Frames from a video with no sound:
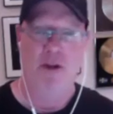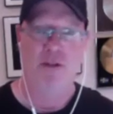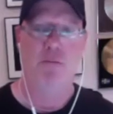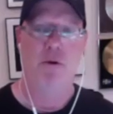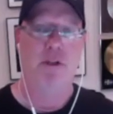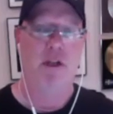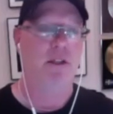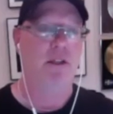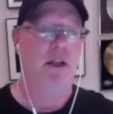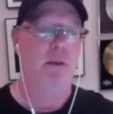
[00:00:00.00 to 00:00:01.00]
booked
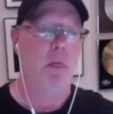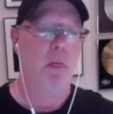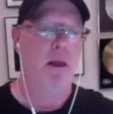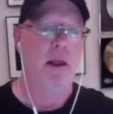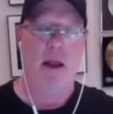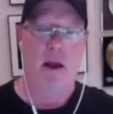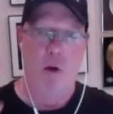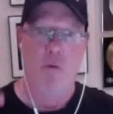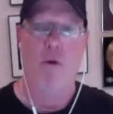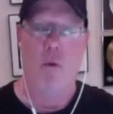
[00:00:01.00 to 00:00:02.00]
us
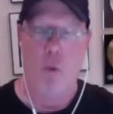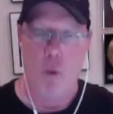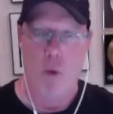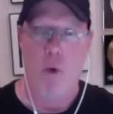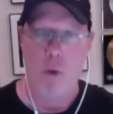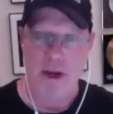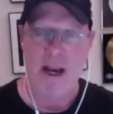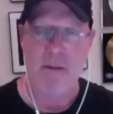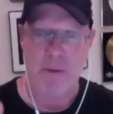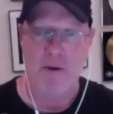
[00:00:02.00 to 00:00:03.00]
over a
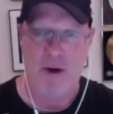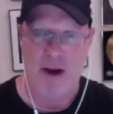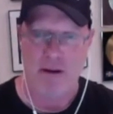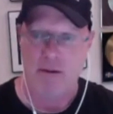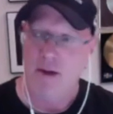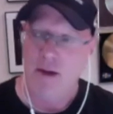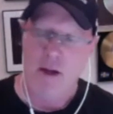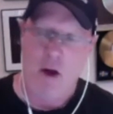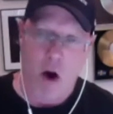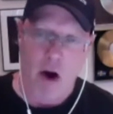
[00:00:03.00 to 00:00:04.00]
weekend period,
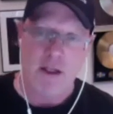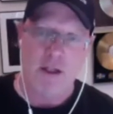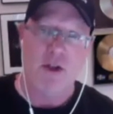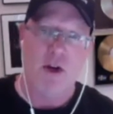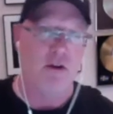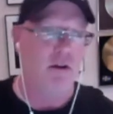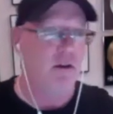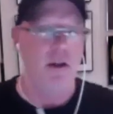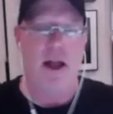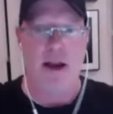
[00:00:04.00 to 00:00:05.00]
Arctic
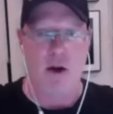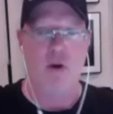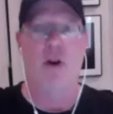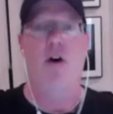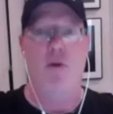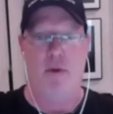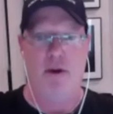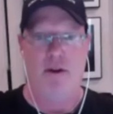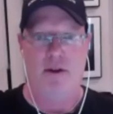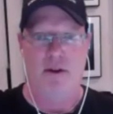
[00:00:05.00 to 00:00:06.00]
Circle and Oklahoma,
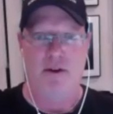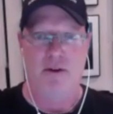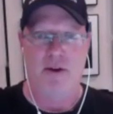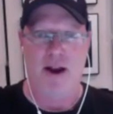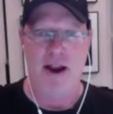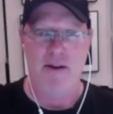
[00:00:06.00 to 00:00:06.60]
right?